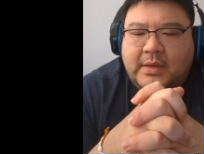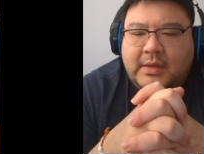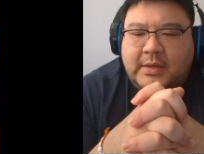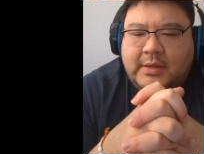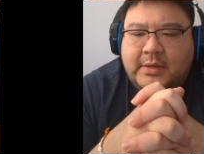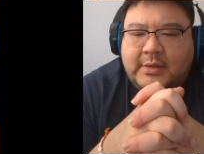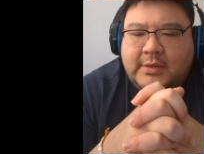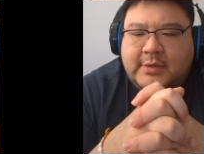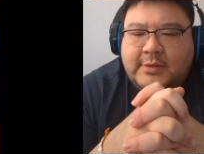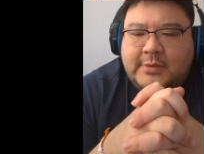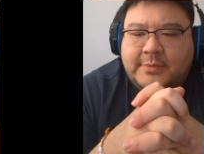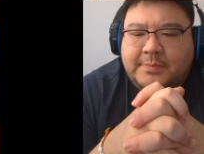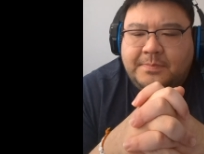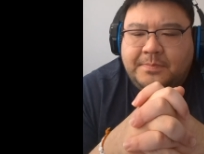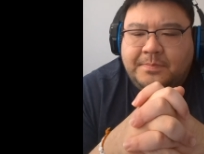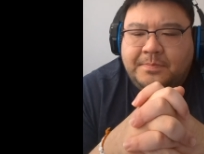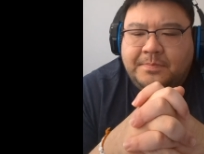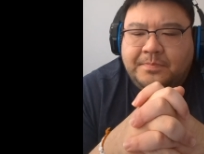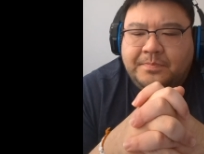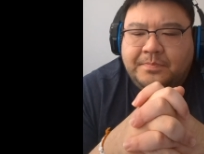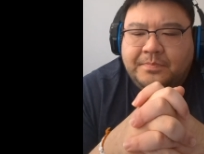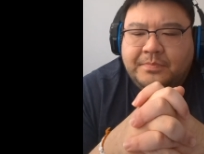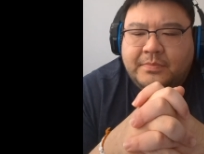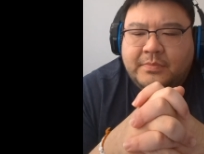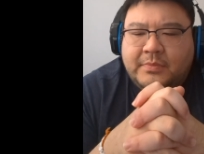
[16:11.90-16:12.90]

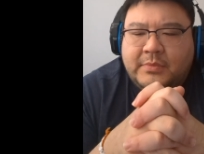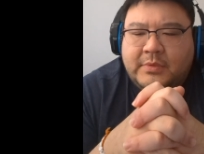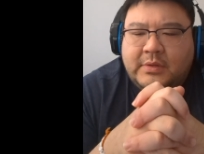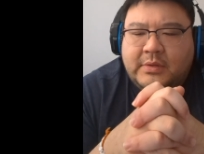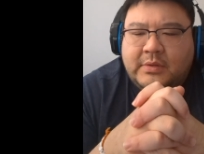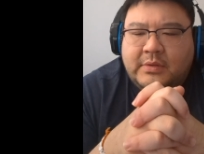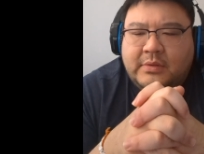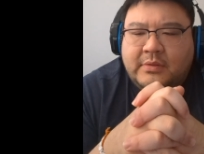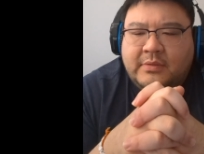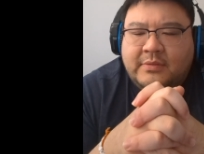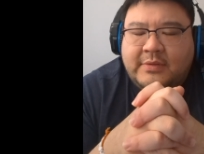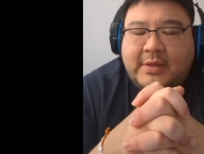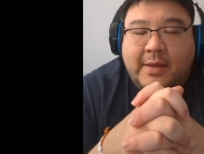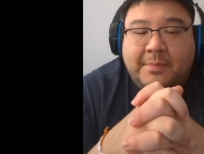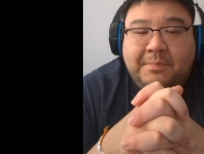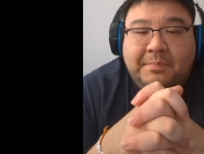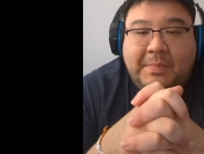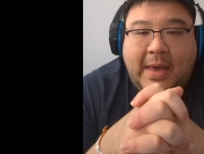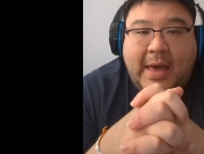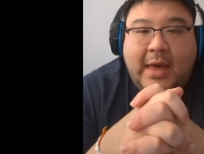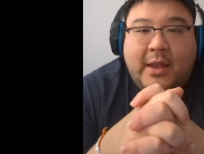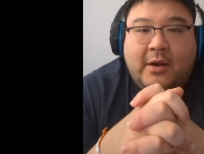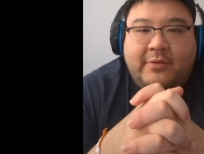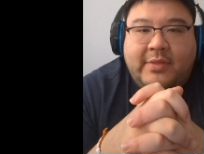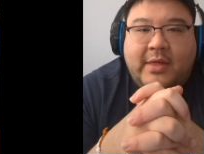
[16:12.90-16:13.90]
um, that
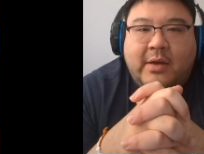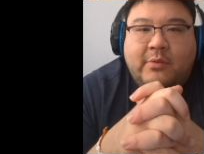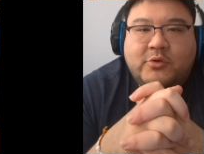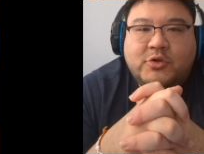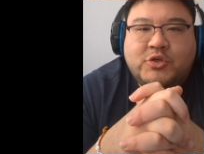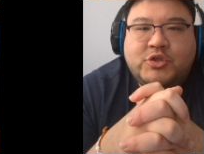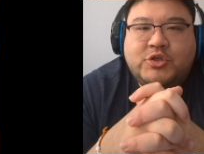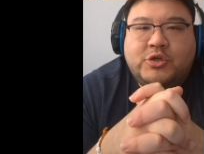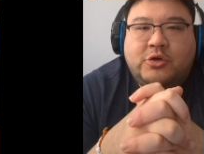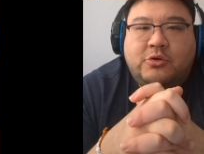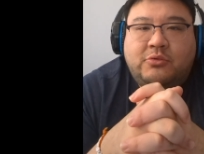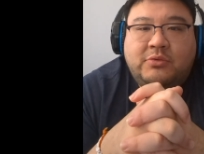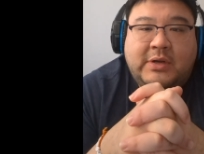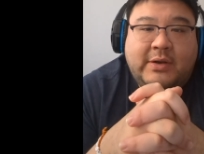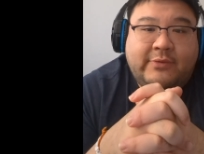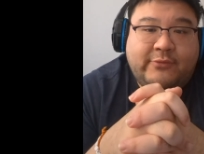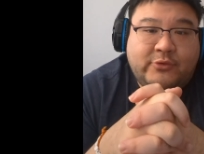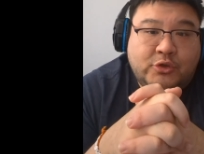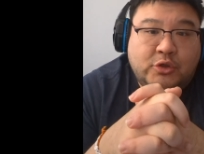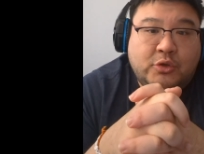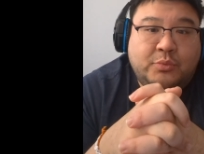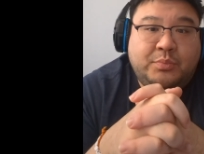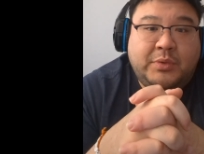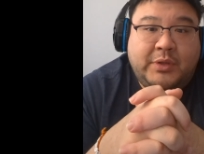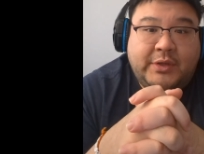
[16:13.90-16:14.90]
battle that was shown never
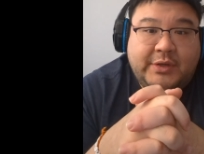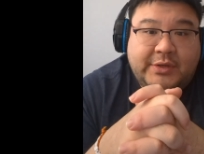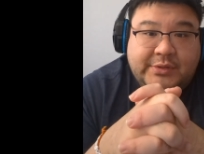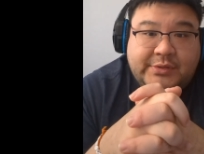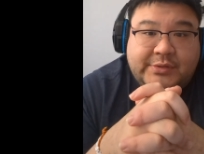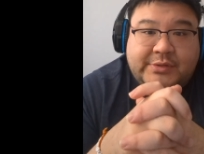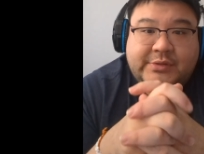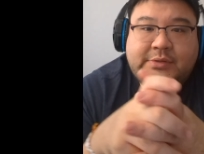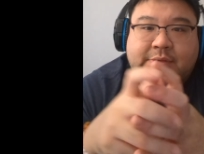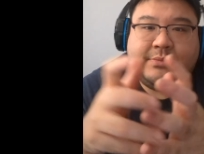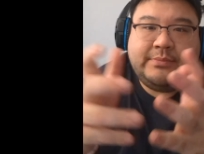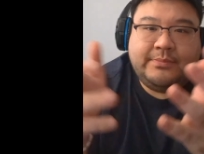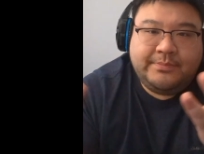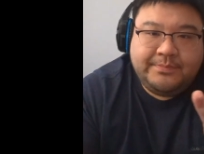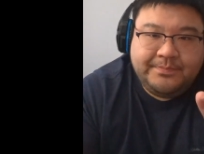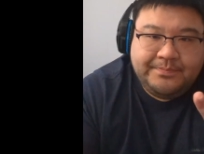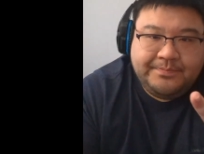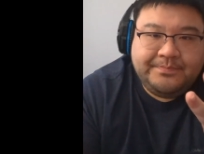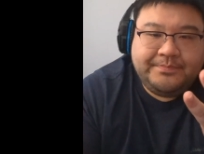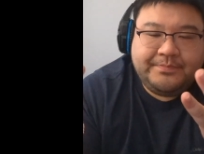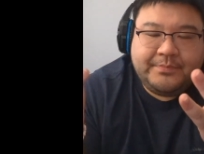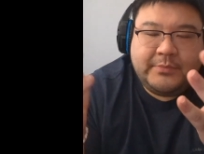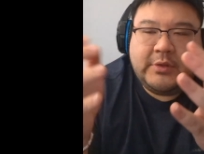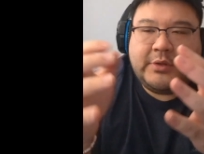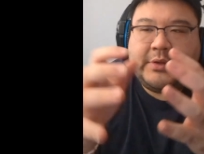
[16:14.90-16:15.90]
took place.
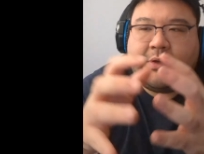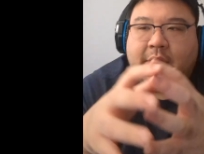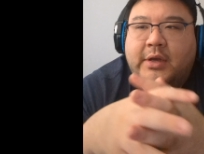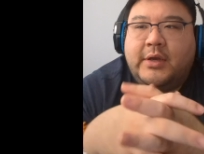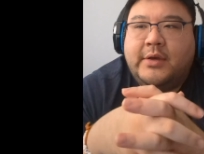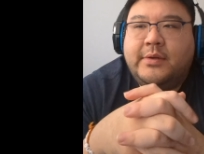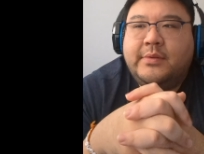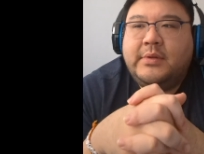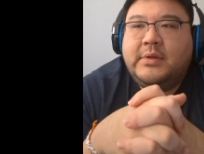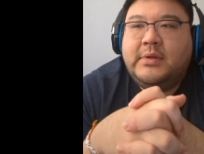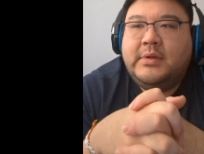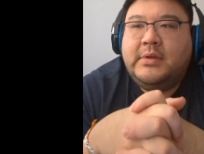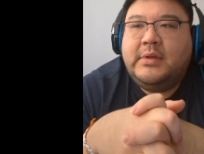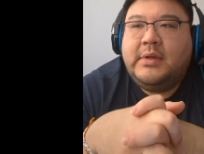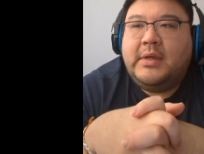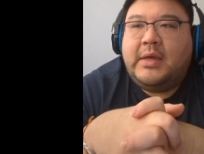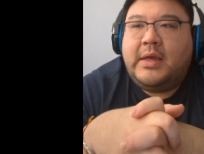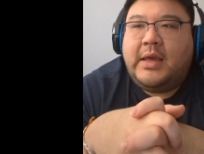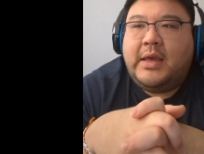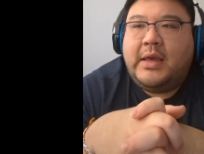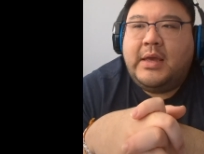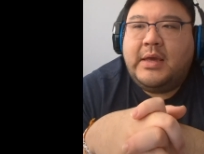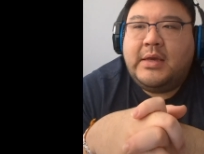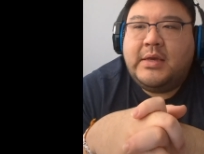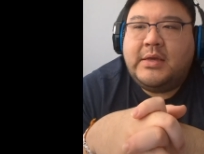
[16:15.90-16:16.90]
Okay,
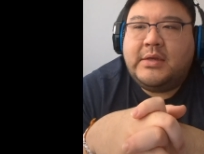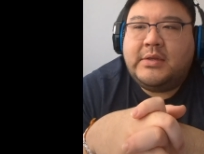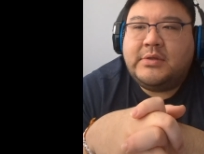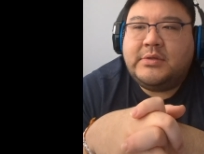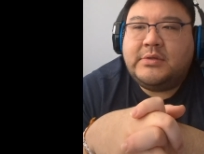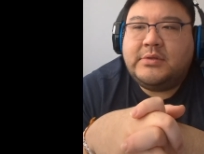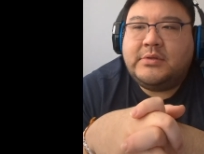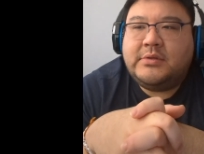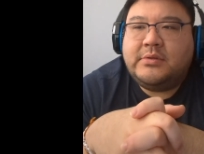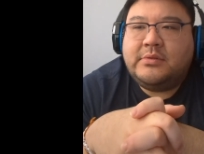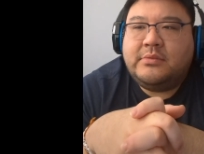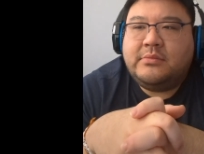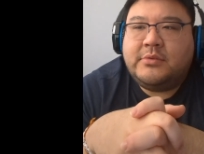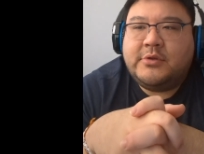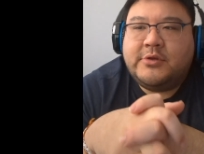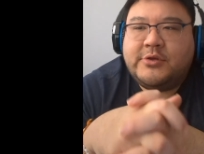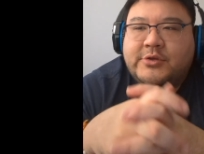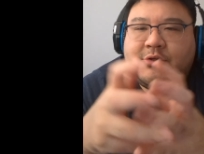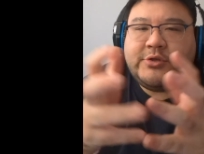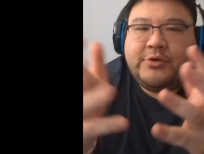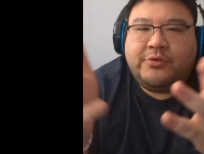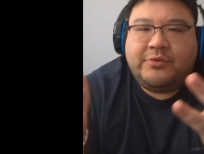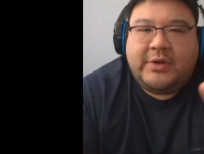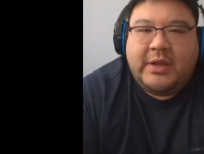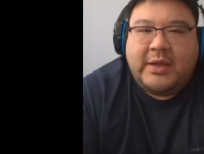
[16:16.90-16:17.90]
and
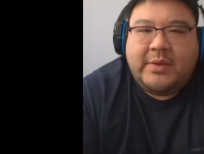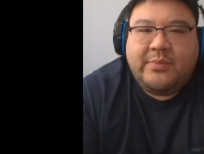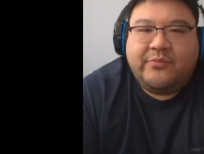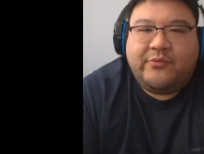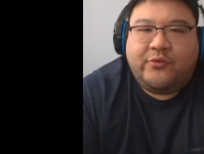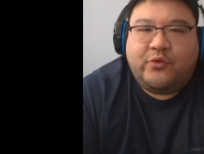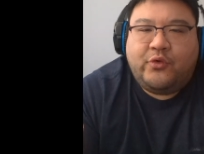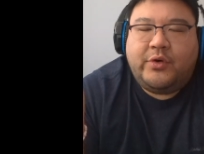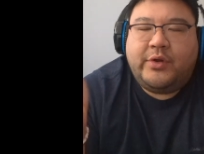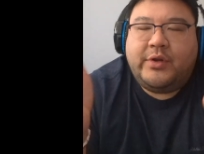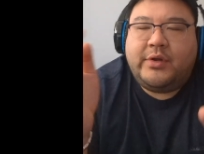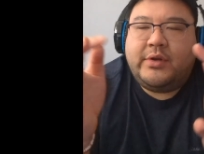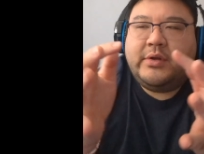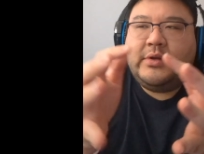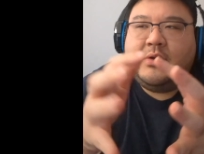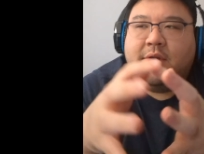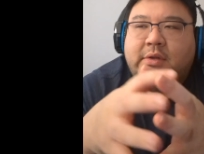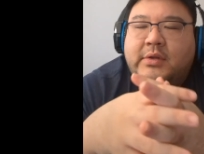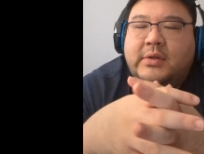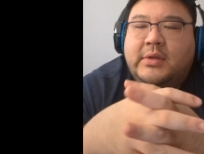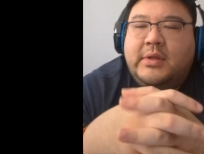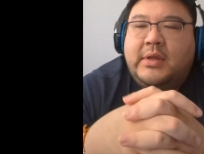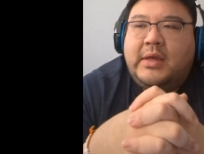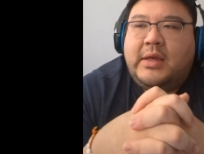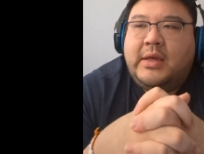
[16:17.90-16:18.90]
there's no name for it.
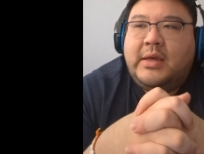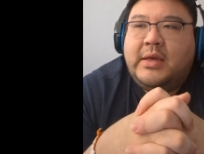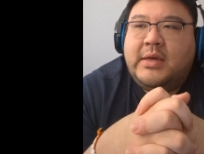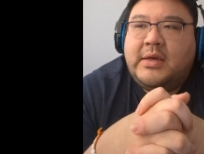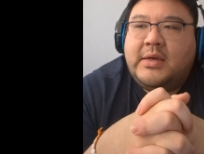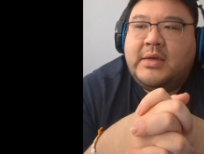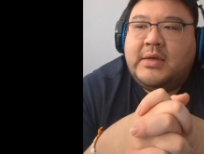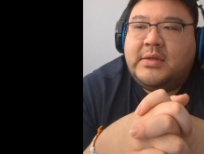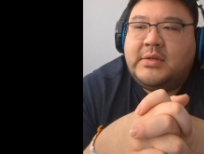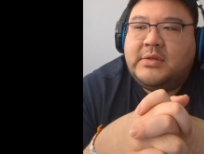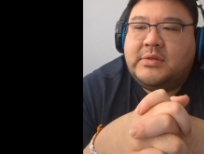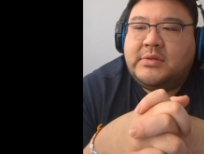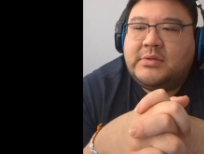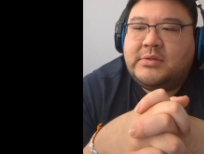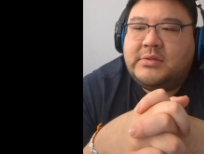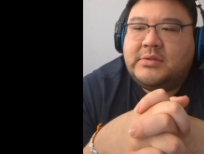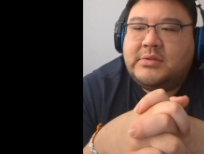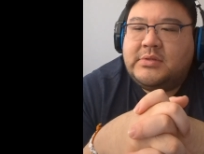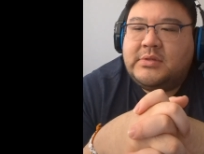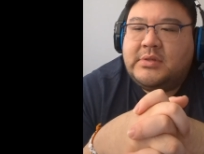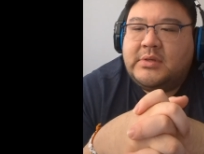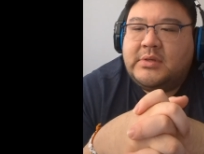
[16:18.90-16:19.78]
And